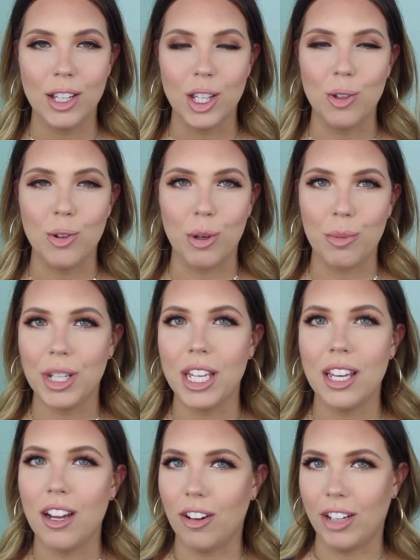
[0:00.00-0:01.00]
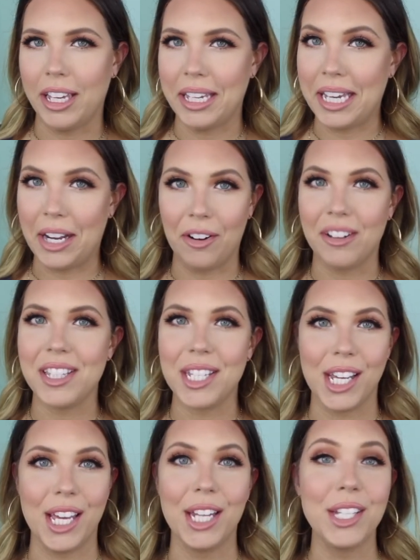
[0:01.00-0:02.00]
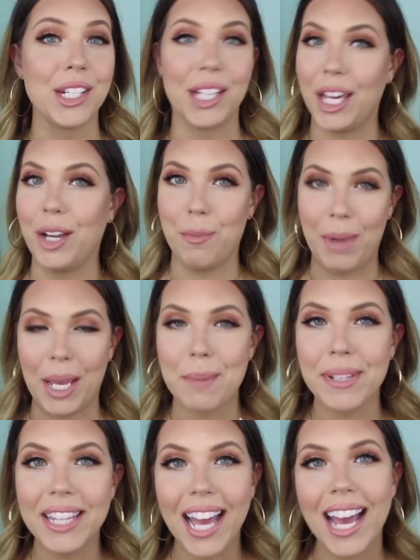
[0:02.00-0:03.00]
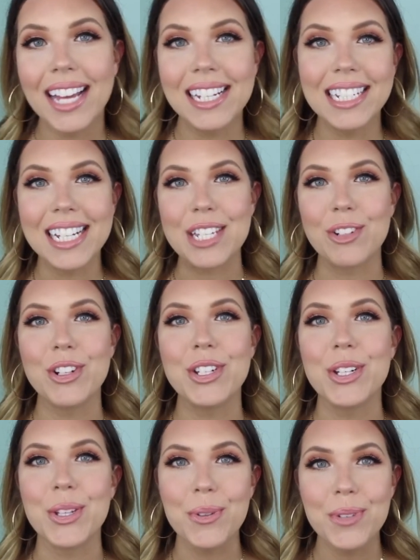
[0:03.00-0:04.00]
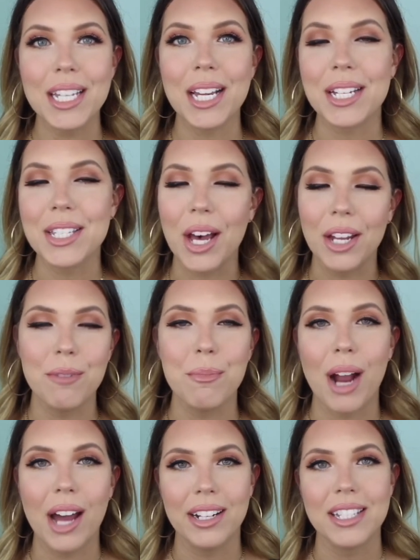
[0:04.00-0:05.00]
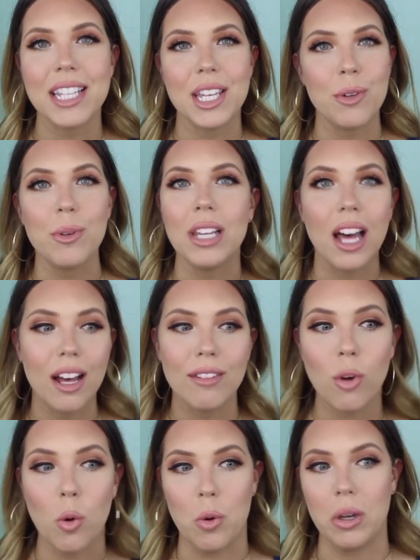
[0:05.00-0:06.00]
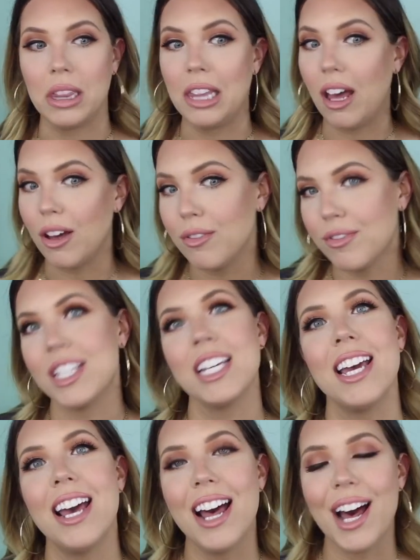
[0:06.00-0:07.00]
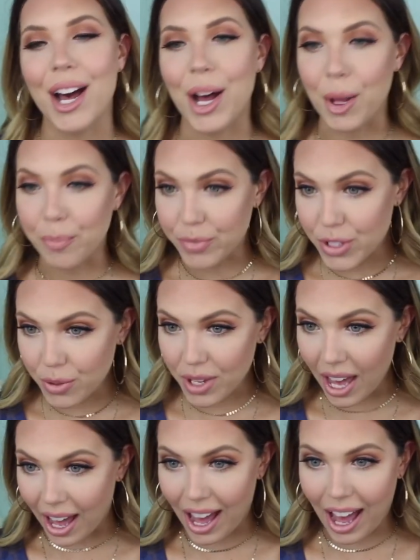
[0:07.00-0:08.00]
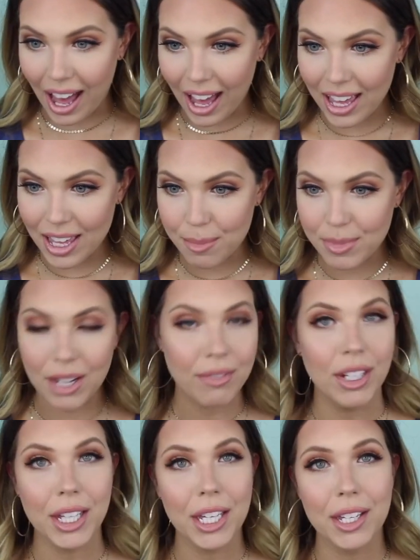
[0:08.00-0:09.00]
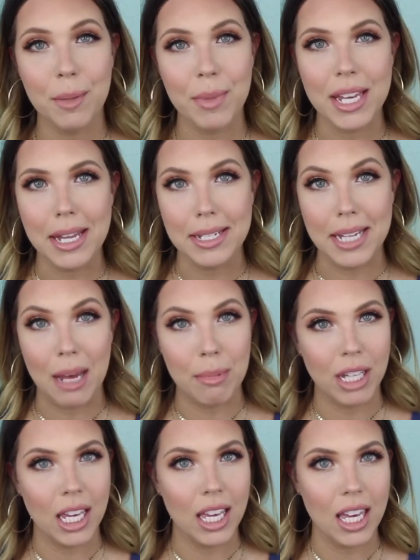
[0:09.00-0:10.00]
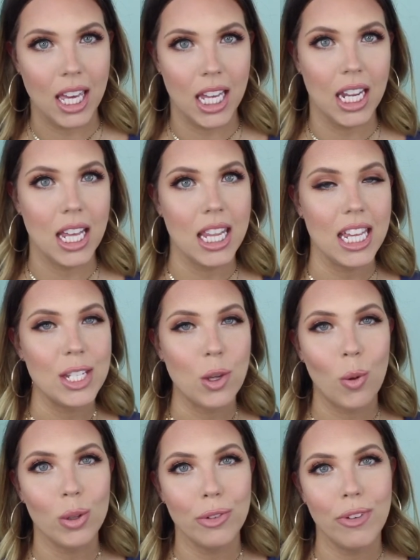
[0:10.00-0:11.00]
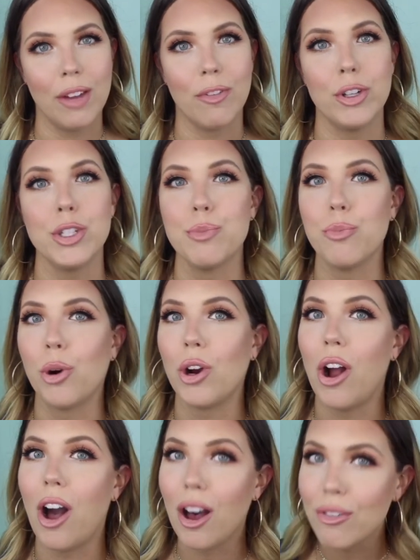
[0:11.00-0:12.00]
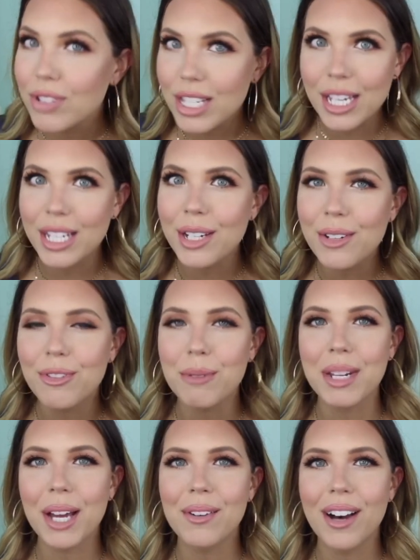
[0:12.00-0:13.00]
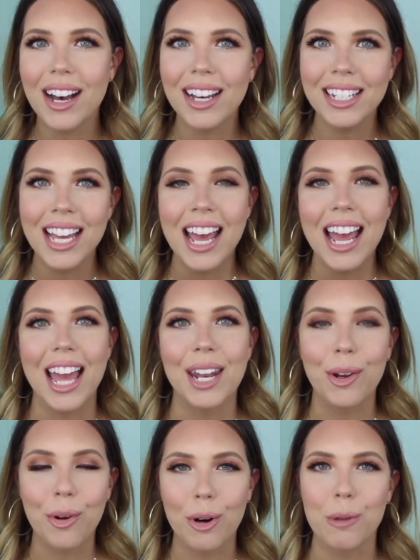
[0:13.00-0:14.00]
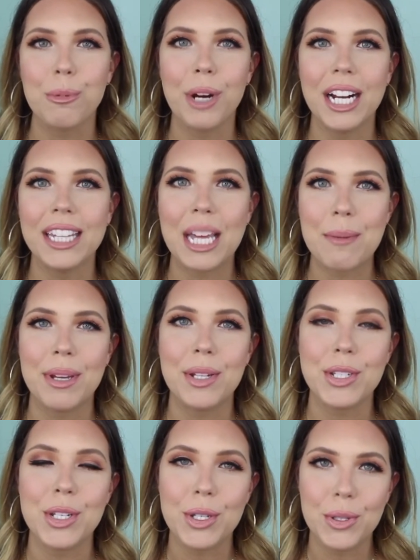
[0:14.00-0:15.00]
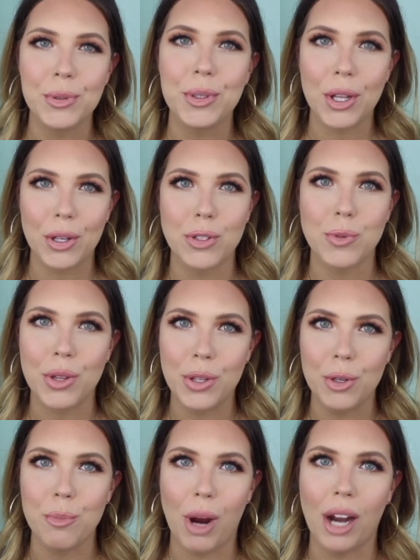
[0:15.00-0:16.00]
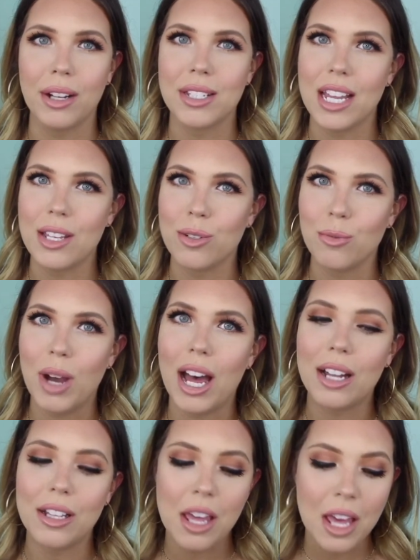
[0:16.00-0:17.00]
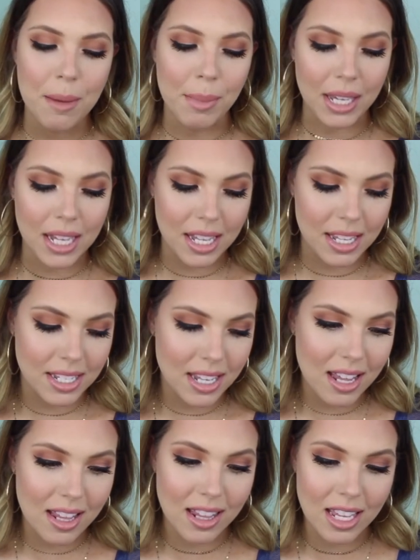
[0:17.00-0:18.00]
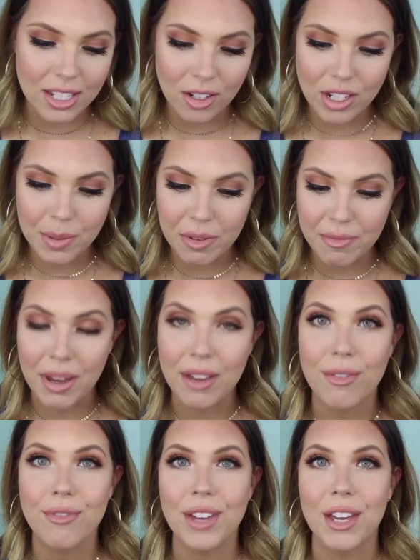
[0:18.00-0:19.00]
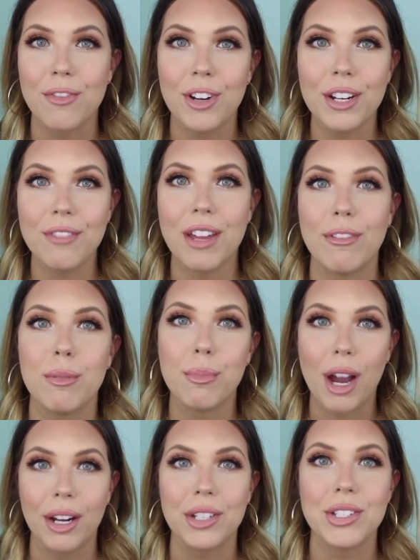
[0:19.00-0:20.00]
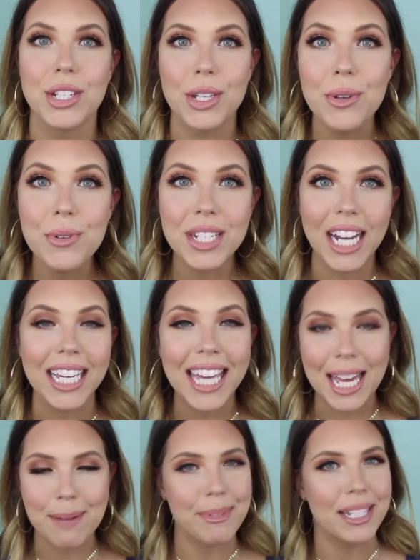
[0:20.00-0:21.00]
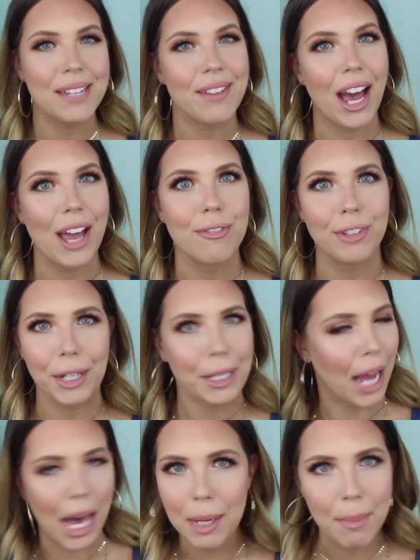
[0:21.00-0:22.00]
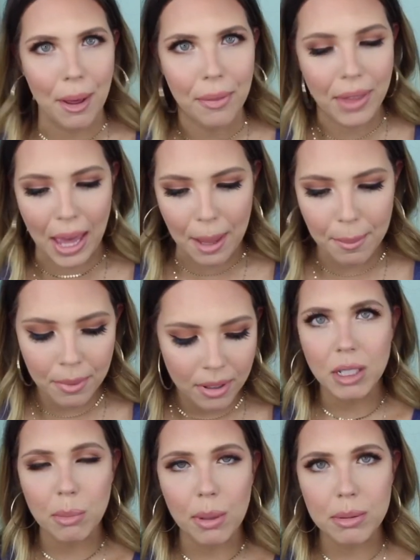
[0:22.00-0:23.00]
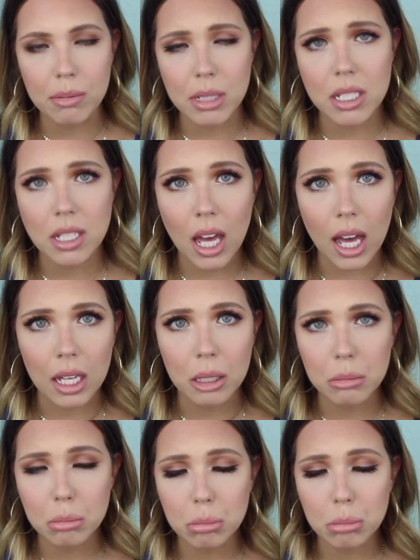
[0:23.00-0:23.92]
you normally are like guaranteed to like your makeup at the end because you're just using a ton of products that you love or loved. So yeah, I am definitely going to be dabbling in these old favorites more often from now on and incorporating them into new looks with new products as well because these are some of my favorite products to use and I can't believe I forgot about them. They're probably sad.